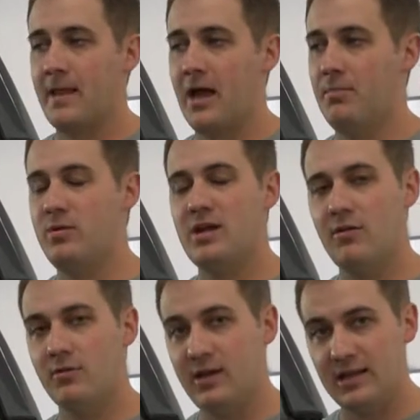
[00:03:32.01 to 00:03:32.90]
But we
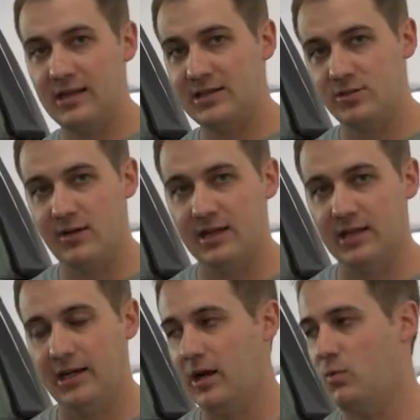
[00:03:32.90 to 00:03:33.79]
got rid of the electric
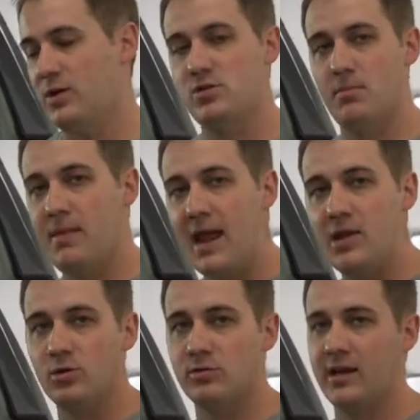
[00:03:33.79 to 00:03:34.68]
regulator and went to a
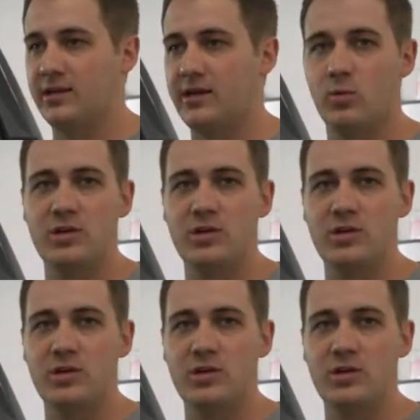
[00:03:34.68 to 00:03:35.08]
manual regulator,